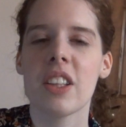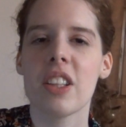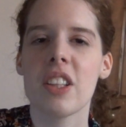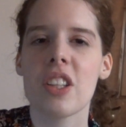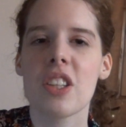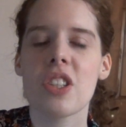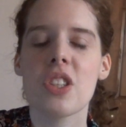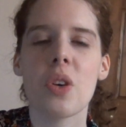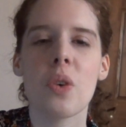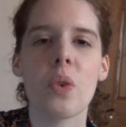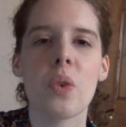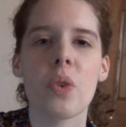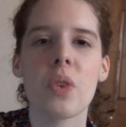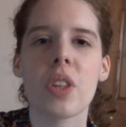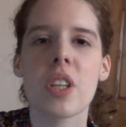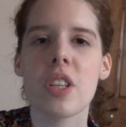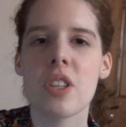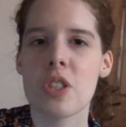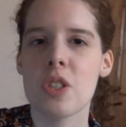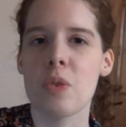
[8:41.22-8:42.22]
So
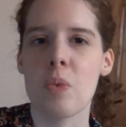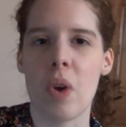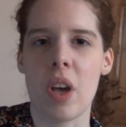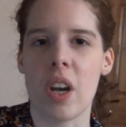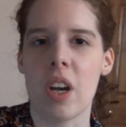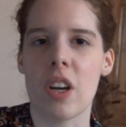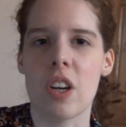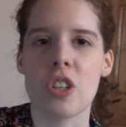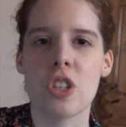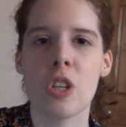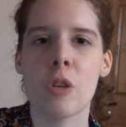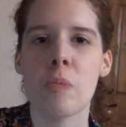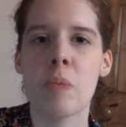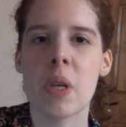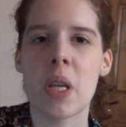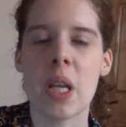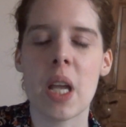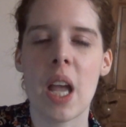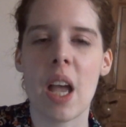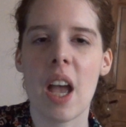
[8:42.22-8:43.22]
this sweater should
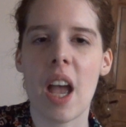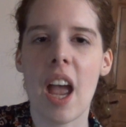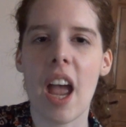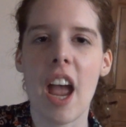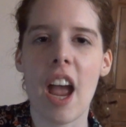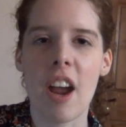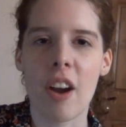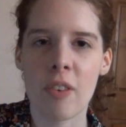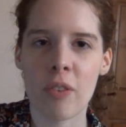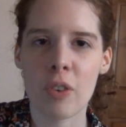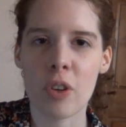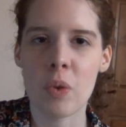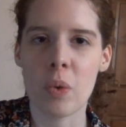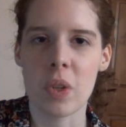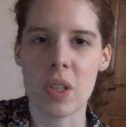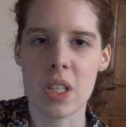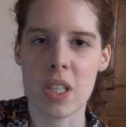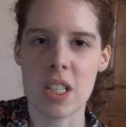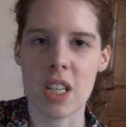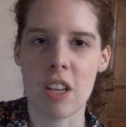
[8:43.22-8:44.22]
be
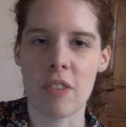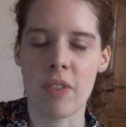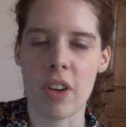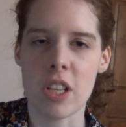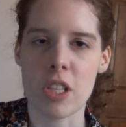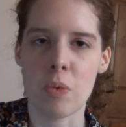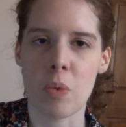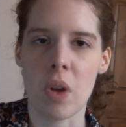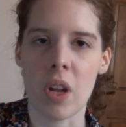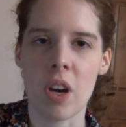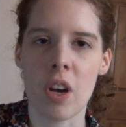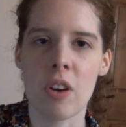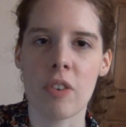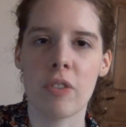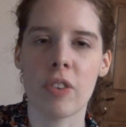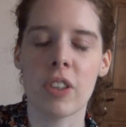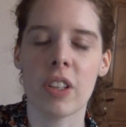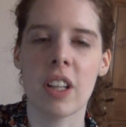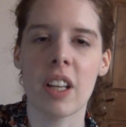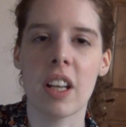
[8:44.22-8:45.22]
everyone's standby sweater
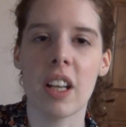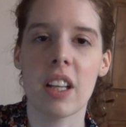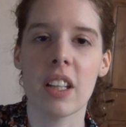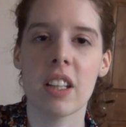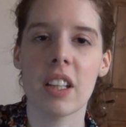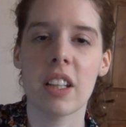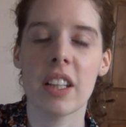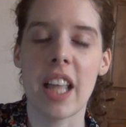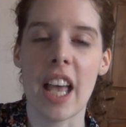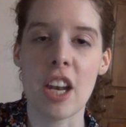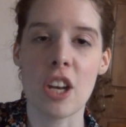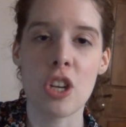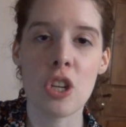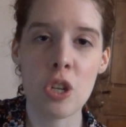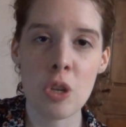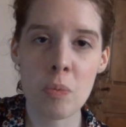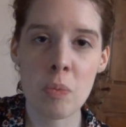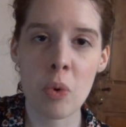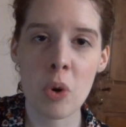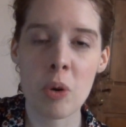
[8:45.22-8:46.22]
for that
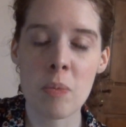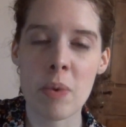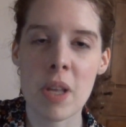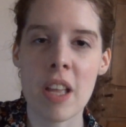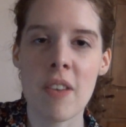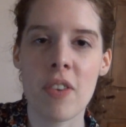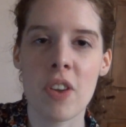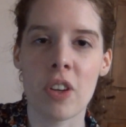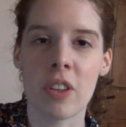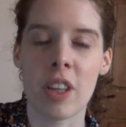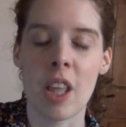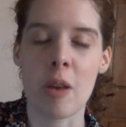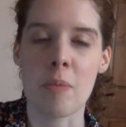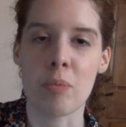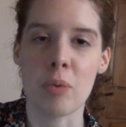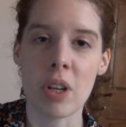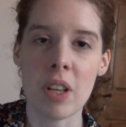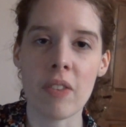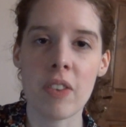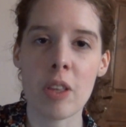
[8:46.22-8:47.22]
newborn baby or that
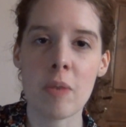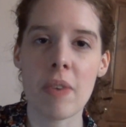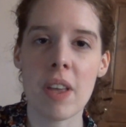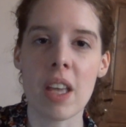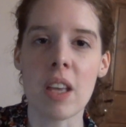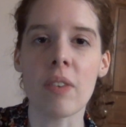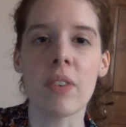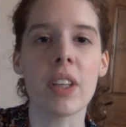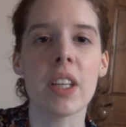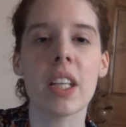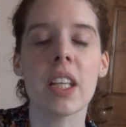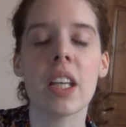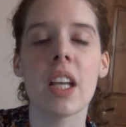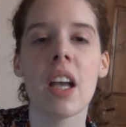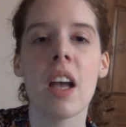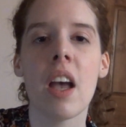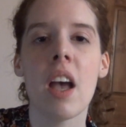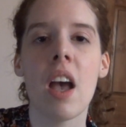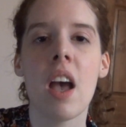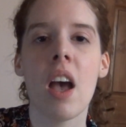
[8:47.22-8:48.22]
preemie baby.
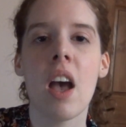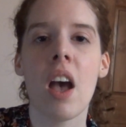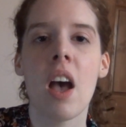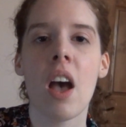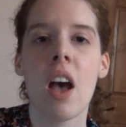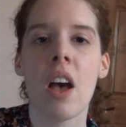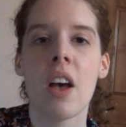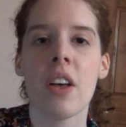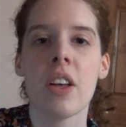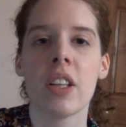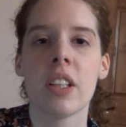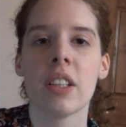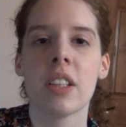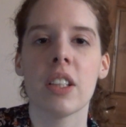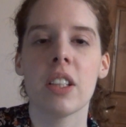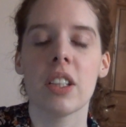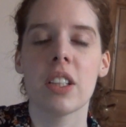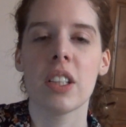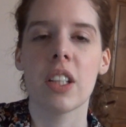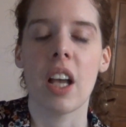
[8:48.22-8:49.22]

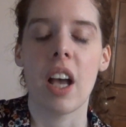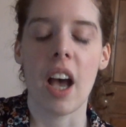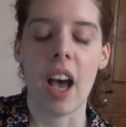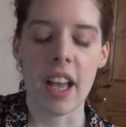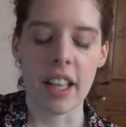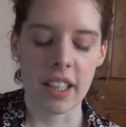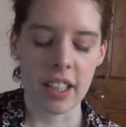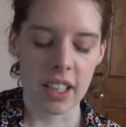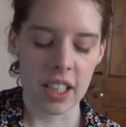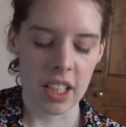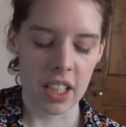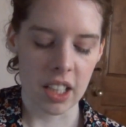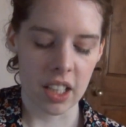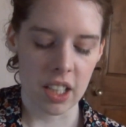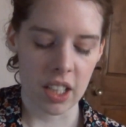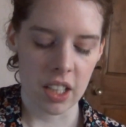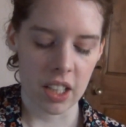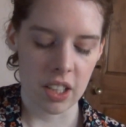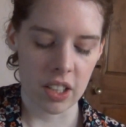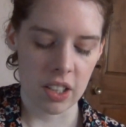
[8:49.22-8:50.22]
I
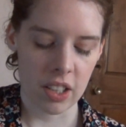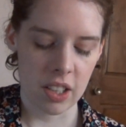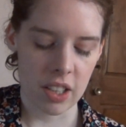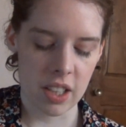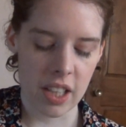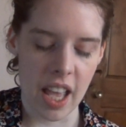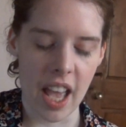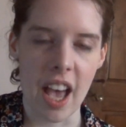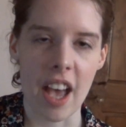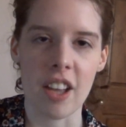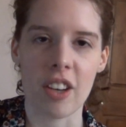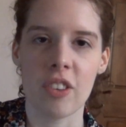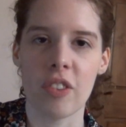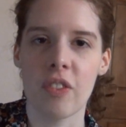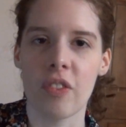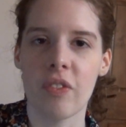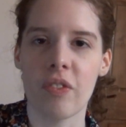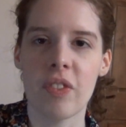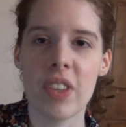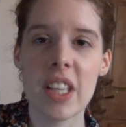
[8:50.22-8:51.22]
think that
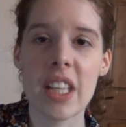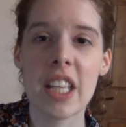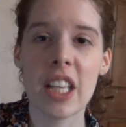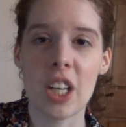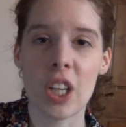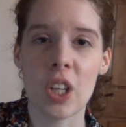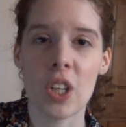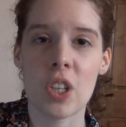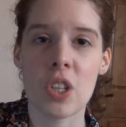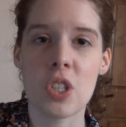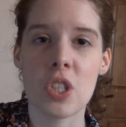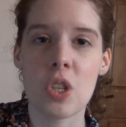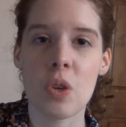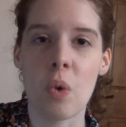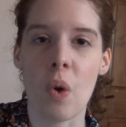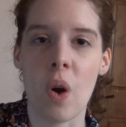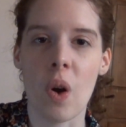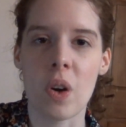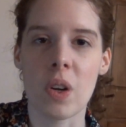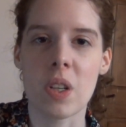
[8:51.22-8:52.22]
beginners who
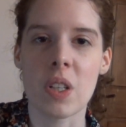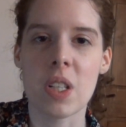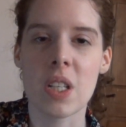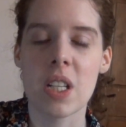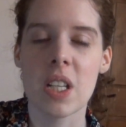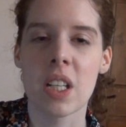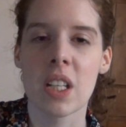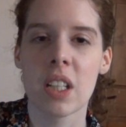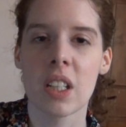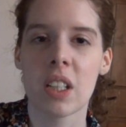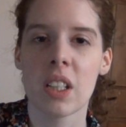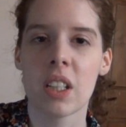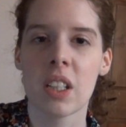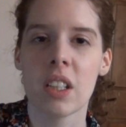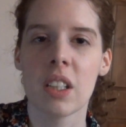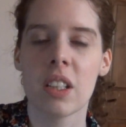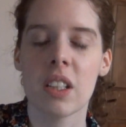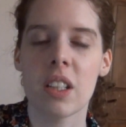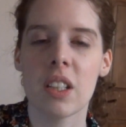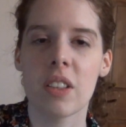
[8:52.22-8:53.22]
aren't
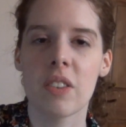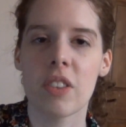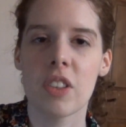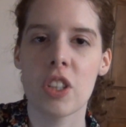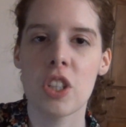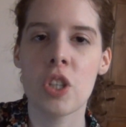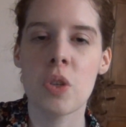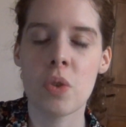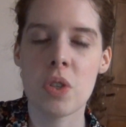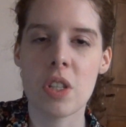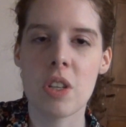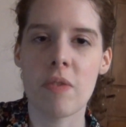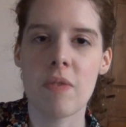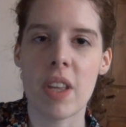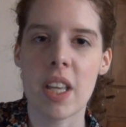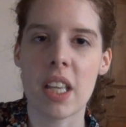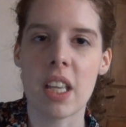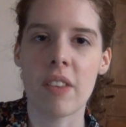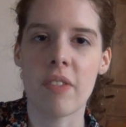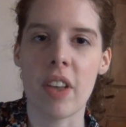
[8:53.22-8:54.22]
used to
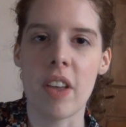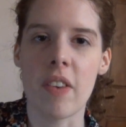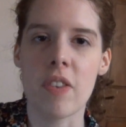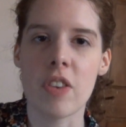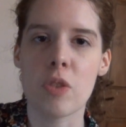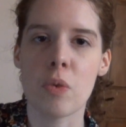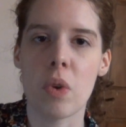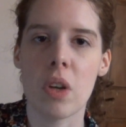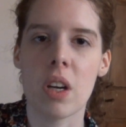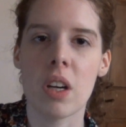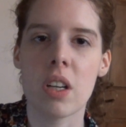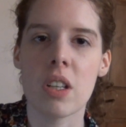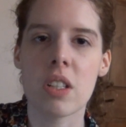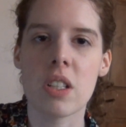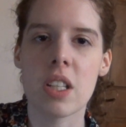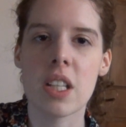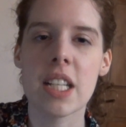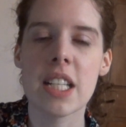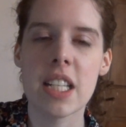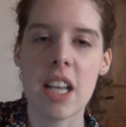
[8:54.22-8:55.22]
making baby sweaters
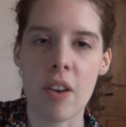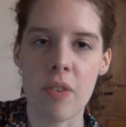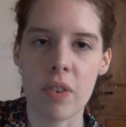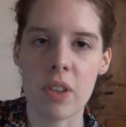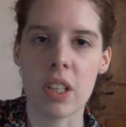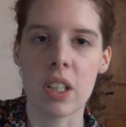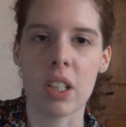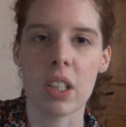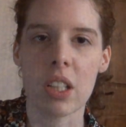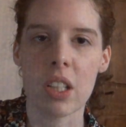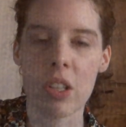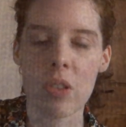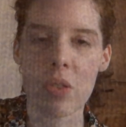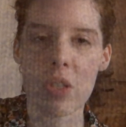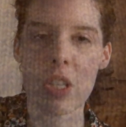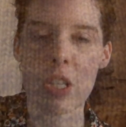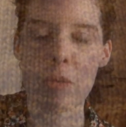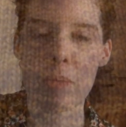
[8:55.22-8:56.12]
could definitely use this